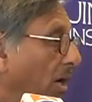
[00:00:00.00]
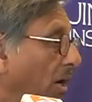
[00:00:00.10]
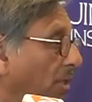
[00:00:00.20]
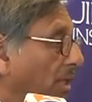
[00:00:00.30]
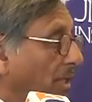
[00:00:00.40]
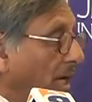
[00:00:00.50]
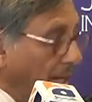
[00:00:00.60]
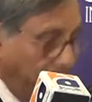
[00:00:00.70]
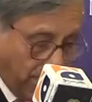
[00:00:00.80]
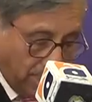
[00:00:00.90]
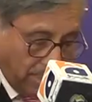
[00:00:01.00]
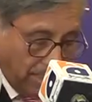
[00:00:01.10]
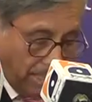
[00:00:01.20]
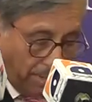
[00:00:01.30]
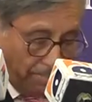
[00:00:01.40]
on the Tariq
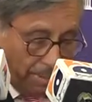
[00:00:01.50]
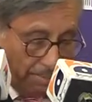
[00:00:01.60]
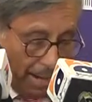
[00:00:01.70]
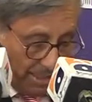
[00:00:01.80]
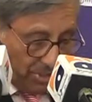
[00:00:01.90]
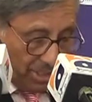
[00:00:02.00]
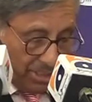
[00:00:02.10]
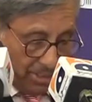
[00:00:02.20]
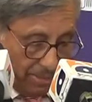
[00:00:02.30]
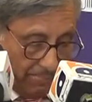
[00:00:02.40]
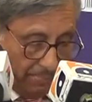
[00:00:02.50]
Lamba back channel